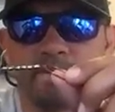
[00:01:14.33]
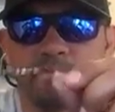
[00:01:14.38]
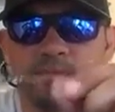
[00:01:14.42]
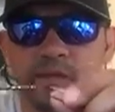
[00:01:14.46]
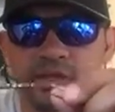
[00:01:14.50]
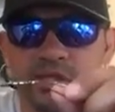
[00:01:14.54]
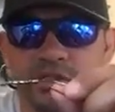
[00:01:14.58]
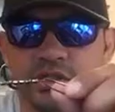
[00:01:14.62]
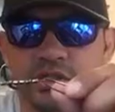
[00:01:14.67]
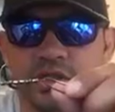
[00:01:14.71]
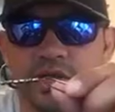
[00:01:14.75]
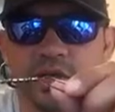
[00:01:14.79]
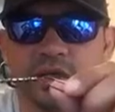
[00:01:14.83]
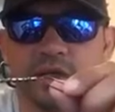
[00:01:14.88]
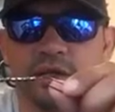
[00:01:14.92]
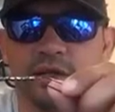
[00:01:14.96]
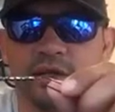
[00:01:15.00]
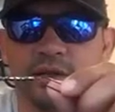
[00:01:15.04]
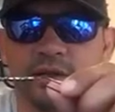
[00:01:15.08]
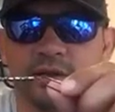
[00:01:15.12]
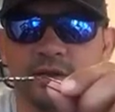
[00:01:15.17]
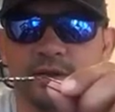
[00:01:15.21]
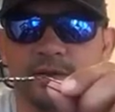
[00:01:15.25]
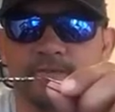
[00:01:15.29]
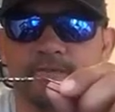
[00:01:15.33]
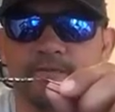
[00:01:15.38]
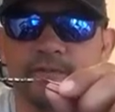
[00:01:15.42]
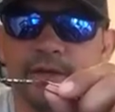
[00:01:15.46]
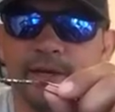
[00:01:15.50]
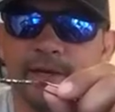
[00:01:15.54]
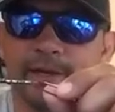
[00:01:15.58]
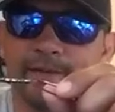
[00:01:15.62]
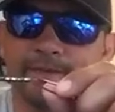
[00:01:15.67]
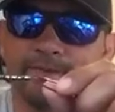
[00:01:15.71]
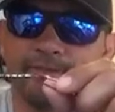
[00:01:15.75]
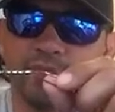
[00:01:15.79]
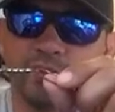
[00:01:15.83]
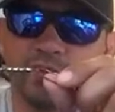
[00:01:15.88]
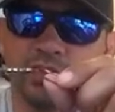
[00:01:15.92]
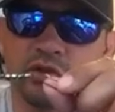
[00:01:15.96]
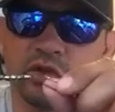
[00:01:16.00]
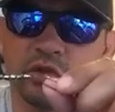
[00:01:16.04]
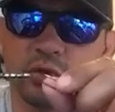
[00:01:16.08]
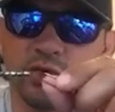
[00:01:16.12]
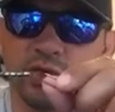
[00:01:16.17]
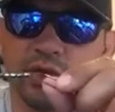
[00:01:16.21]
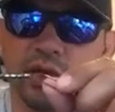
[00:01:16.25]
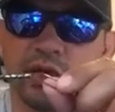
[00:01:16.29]
bead chain on there. Okay, the
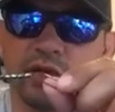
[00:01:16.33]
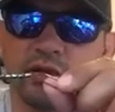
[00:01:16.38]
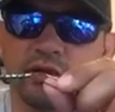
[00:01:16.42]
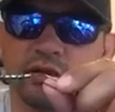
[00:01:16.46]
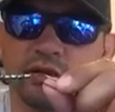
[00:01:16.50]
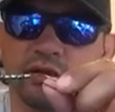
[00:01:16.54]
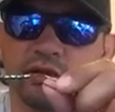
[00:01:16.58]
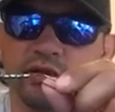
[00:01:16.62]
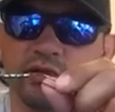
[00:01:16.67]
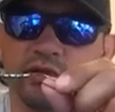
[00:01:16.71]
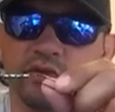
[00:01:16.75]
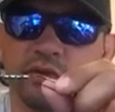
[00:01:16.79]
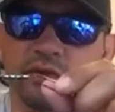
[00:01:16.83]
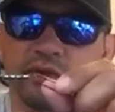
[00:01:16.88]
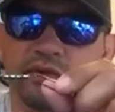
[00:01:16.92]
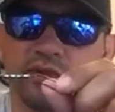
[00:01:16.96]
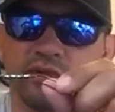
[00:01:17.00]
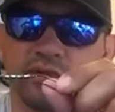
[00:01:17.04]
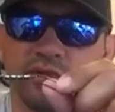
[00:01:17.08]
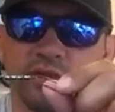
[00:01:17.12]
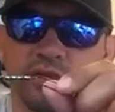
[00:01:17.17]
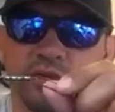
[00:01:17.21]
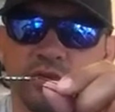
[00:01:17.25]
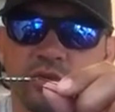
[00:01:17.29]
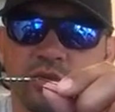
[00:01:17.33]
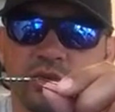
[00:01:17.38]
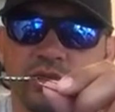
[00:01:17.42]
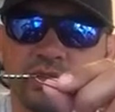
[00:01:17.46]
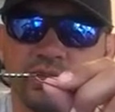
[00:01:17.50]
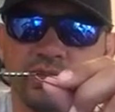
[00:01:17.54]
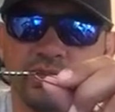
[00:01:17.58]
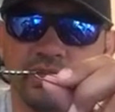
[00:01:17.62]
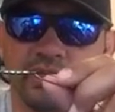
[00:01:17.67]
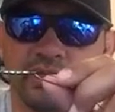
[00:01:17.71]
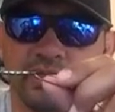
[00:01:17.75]
Tornado swivels are the ones,